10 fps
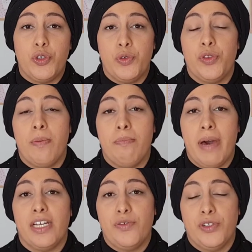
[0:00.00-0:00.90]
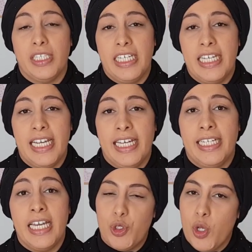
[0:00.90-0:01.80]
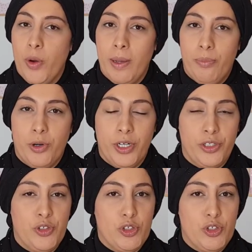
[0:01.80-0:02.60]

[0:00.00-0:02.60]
do the mindful eating, so important.